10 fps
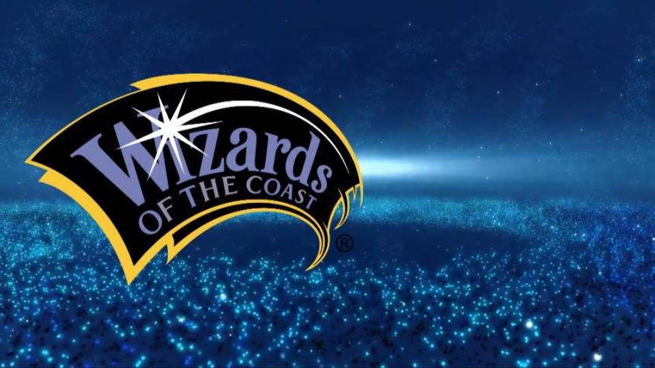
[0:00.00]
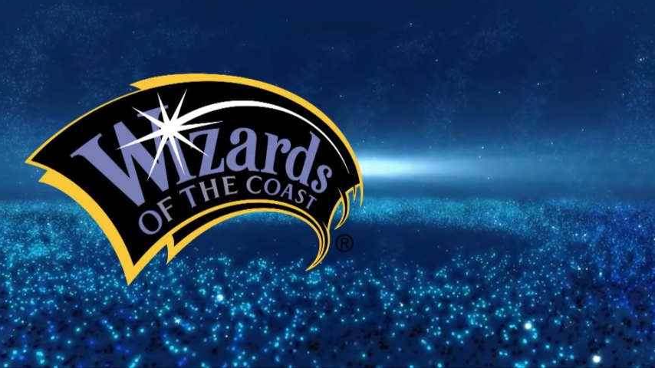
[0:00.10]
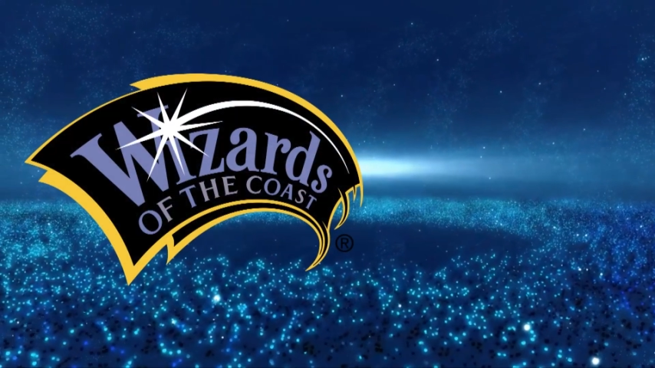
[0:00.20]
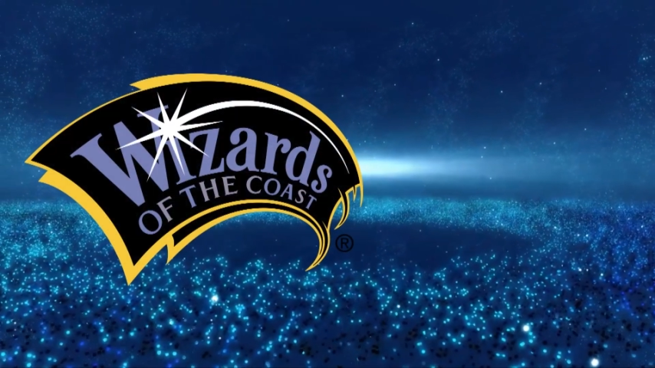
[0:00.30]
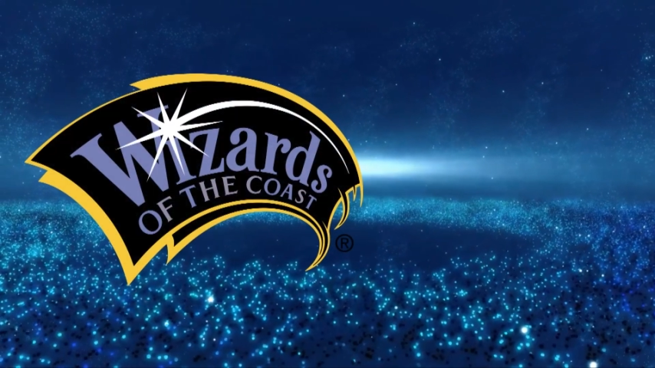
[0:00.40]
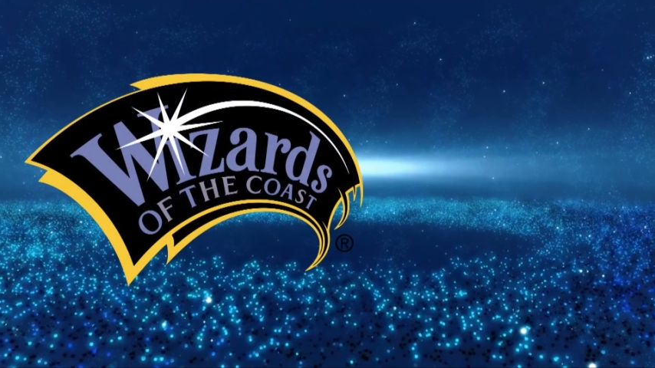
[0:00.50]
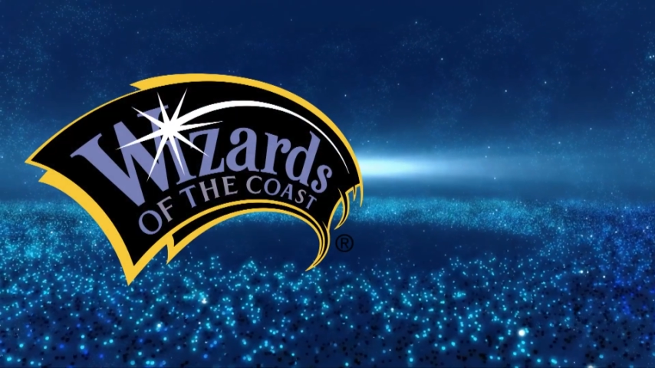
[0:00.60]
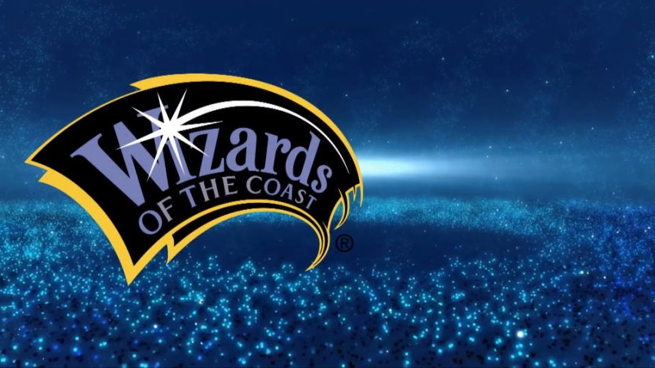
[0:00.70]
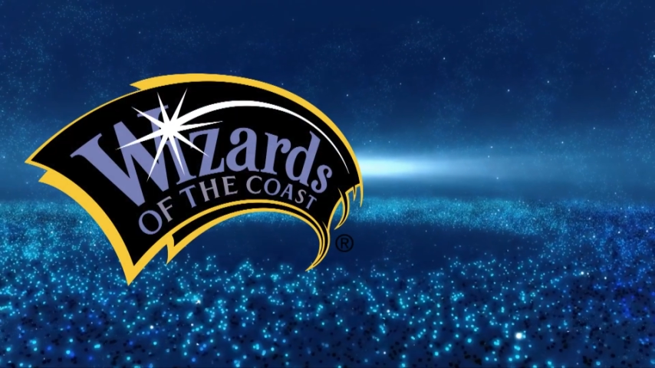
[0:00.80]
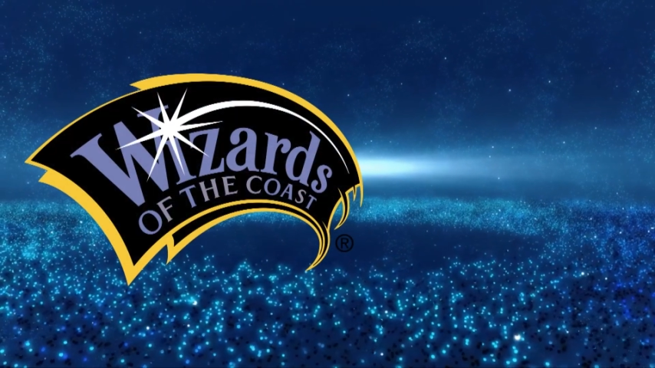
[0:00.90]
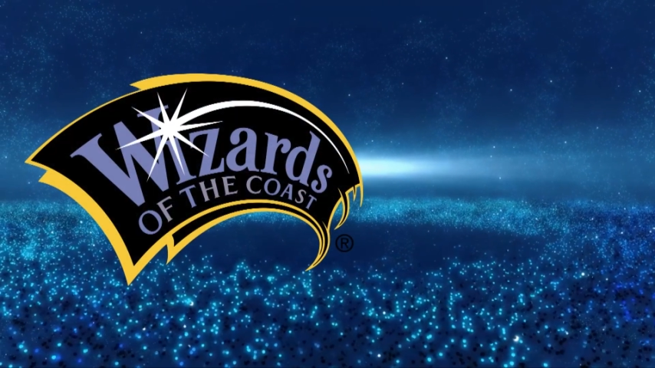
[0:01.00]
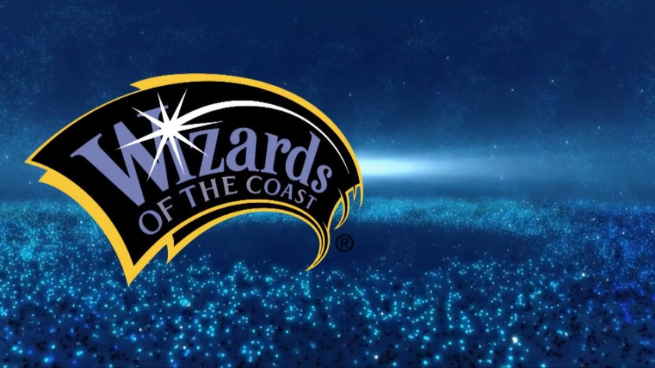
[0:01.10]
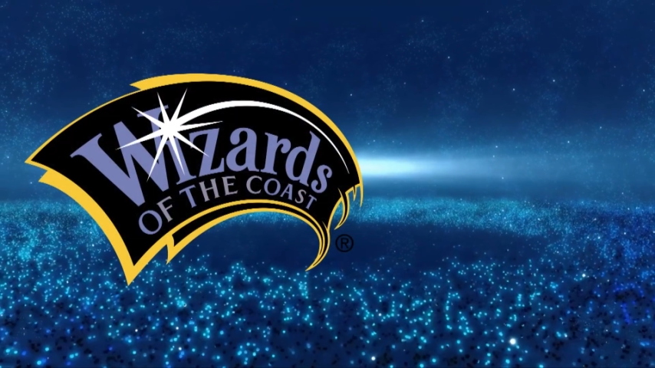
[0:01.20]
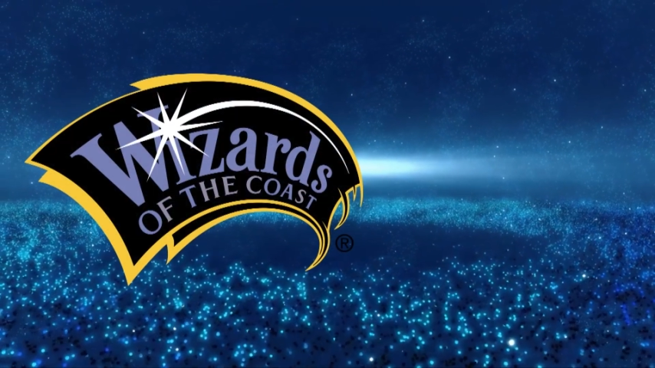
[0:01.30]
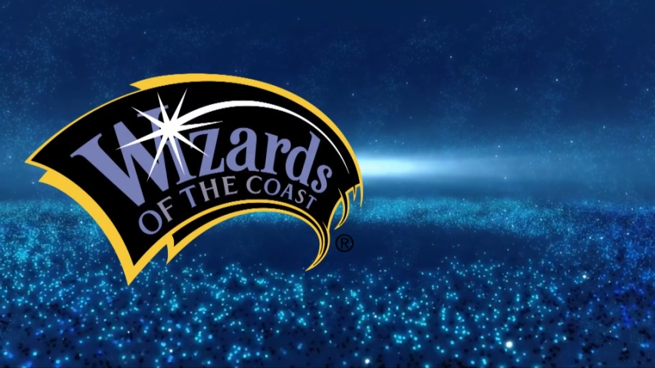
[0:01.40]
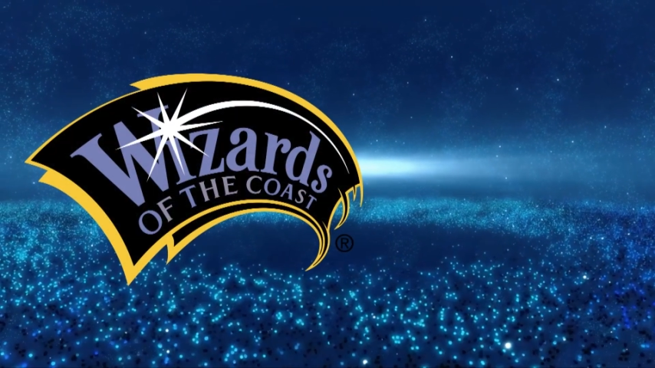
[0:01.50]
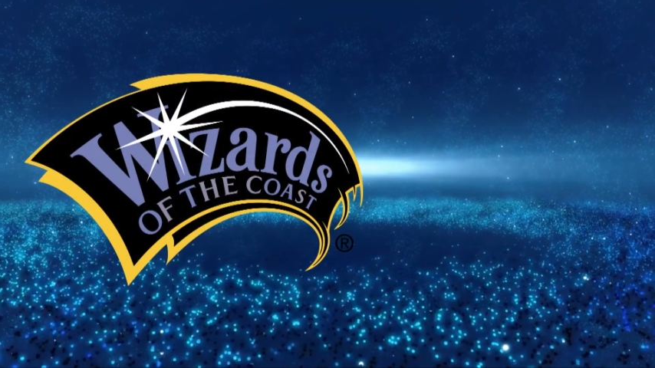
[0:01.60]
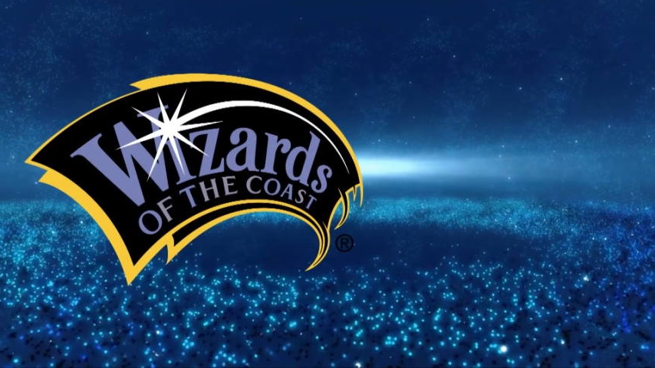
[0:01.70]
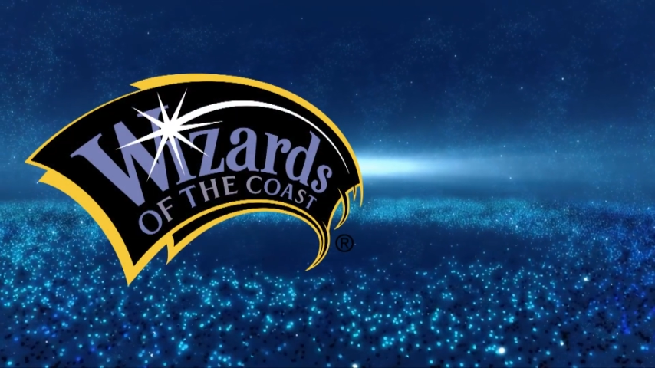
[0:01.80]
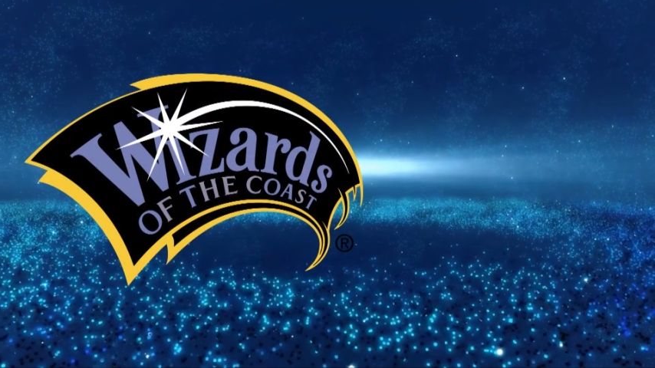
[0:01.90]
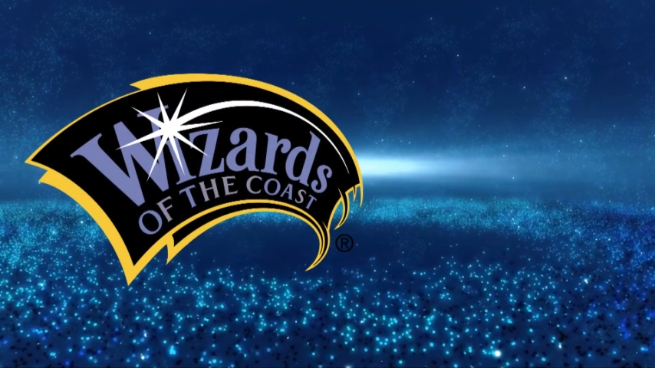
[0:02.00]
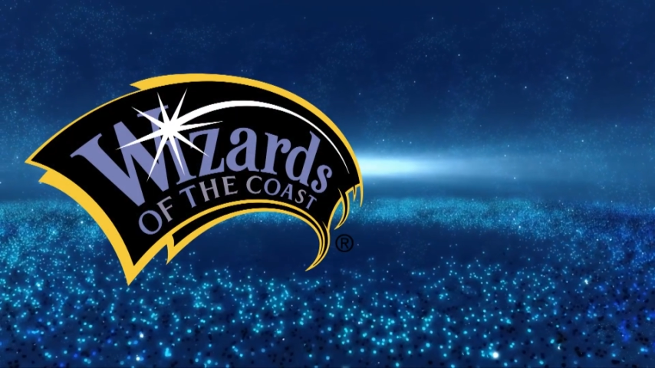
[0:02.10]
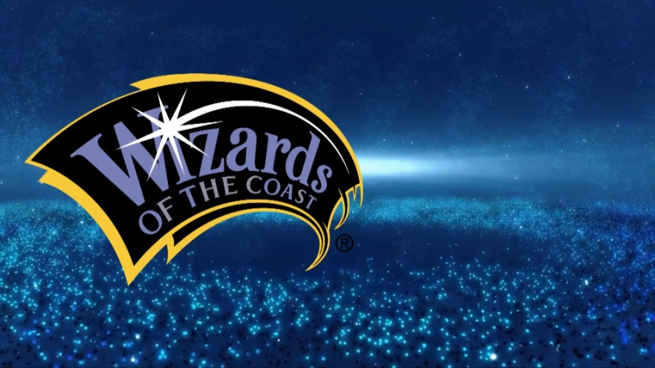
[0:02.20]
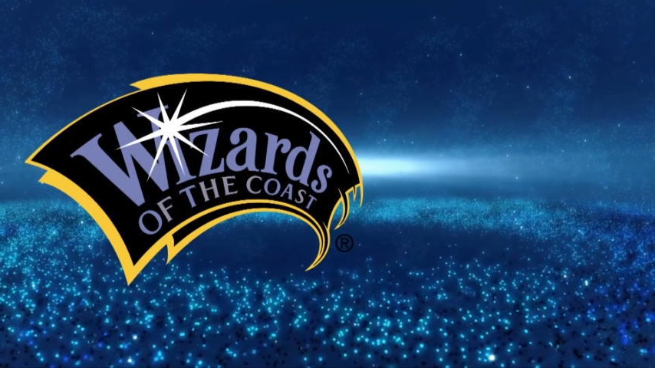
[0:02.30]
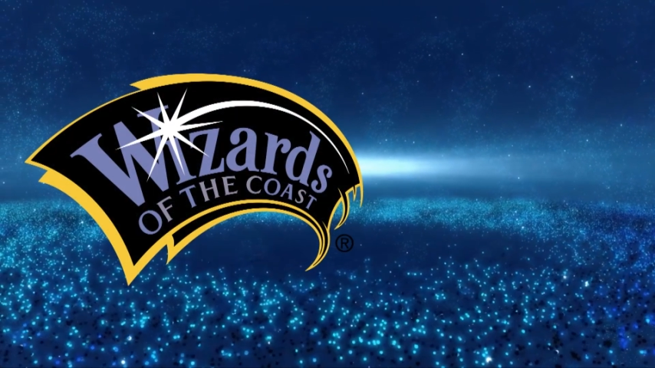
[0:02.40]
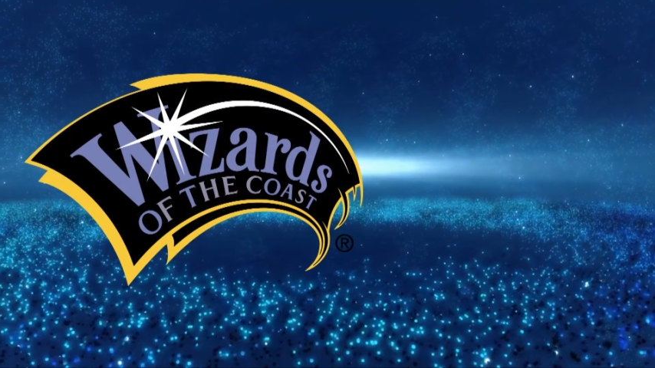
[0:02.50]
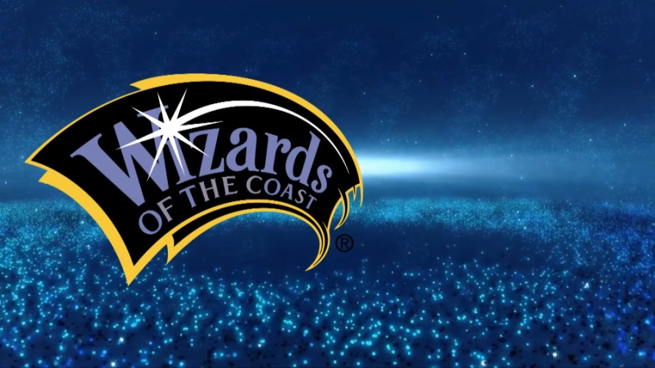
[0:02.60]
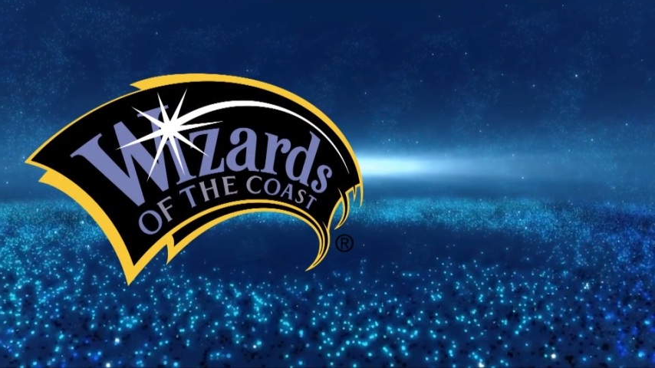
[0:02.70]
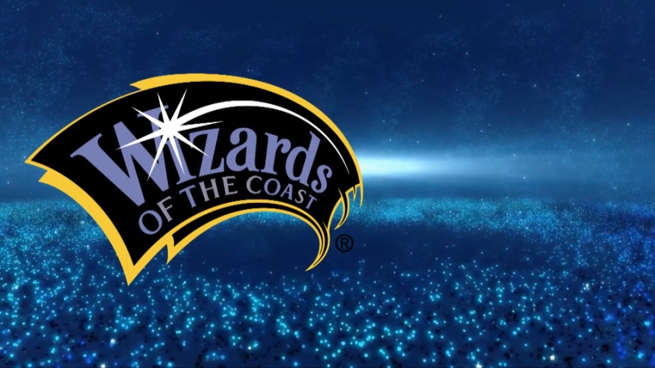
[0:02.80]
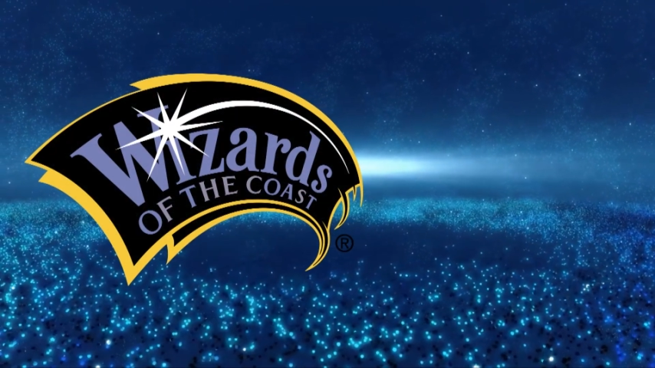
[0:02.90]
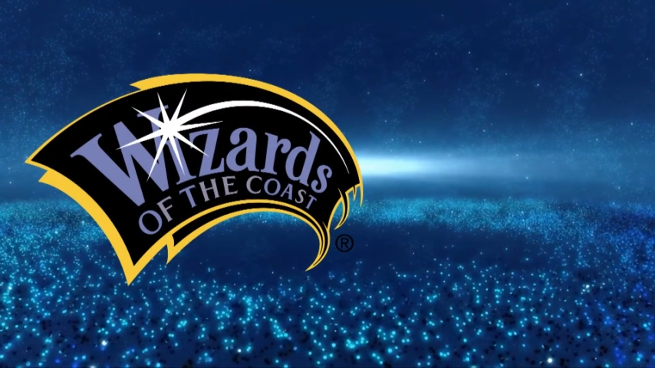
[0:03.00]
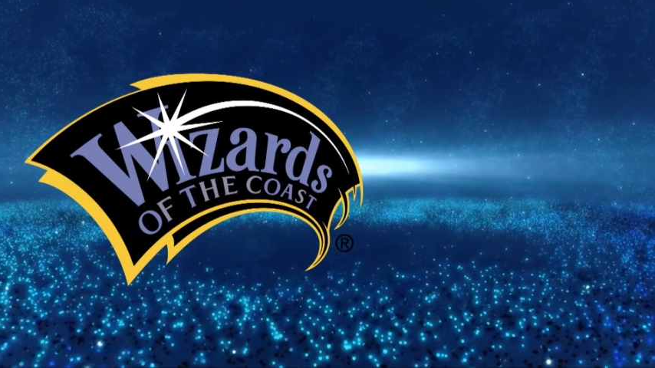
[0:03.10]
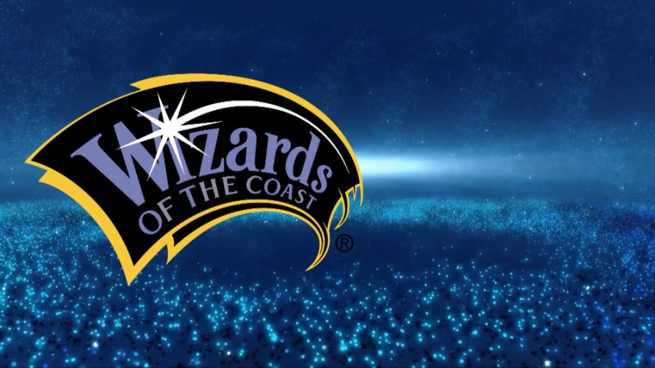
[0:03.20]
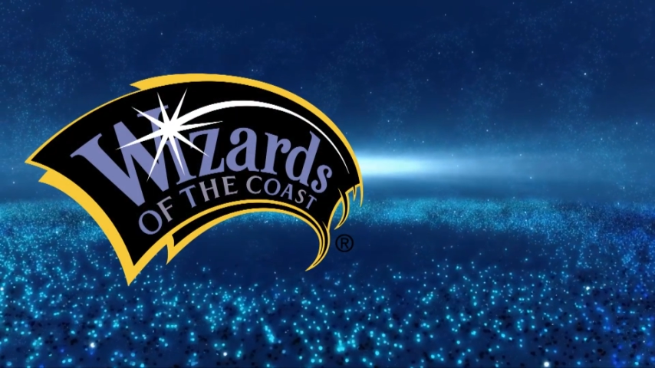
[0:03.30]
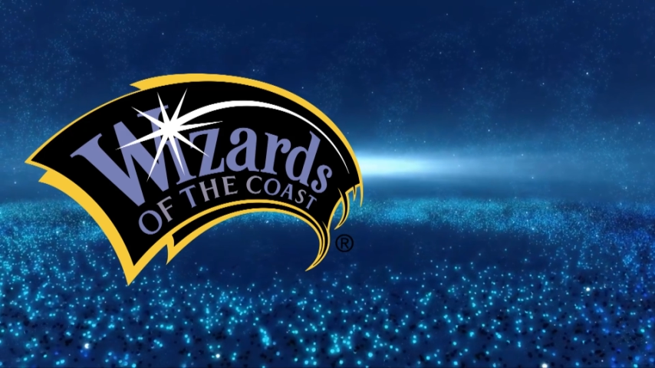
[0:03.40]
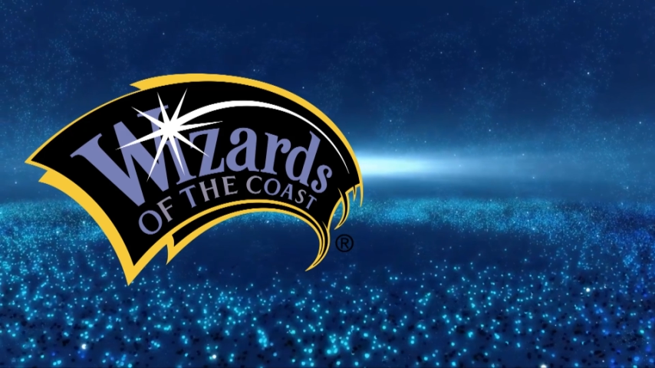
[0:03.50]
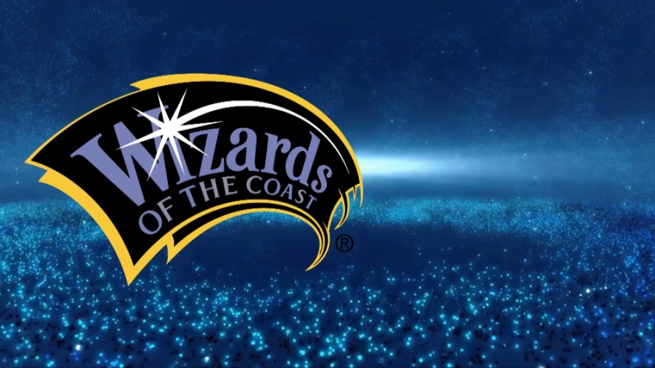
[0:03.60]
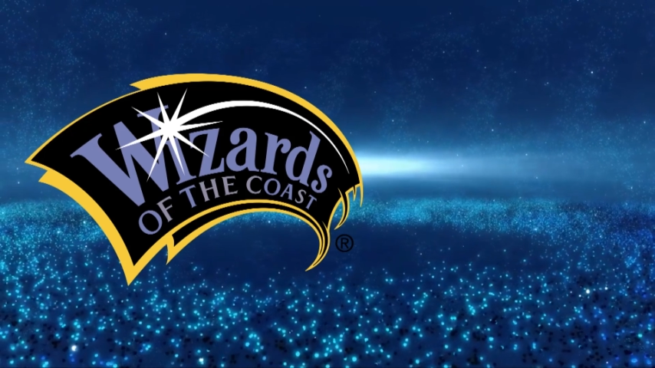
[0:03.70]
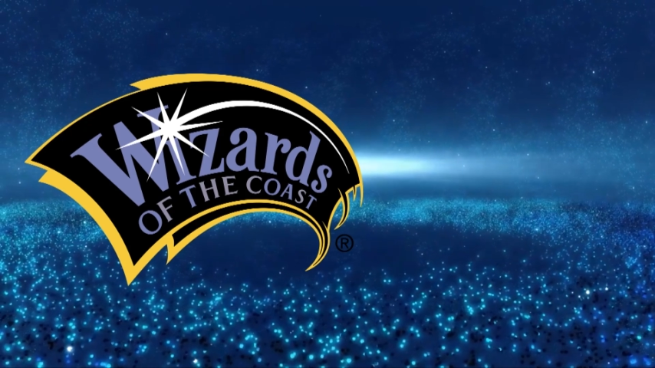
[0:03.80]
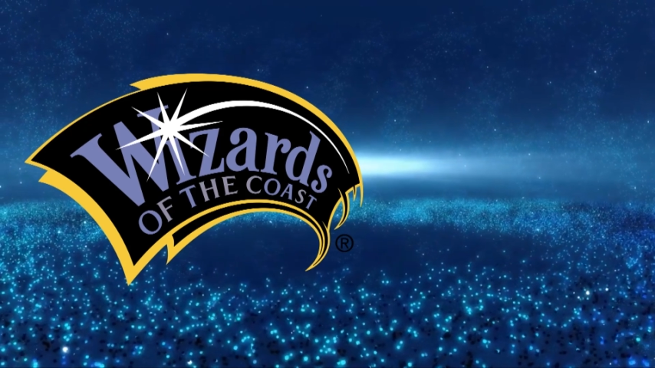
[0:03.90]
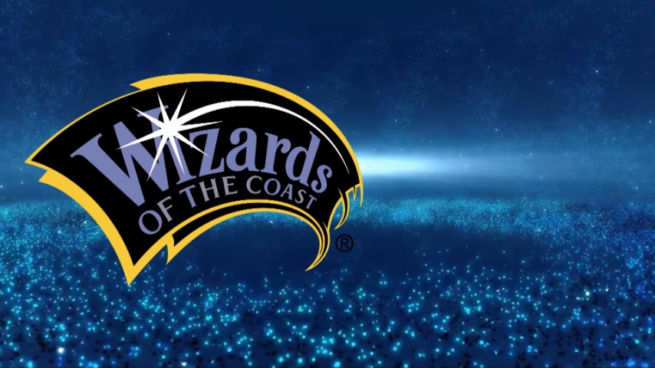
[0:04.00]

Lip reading: No face is visible, so there are no lips to read.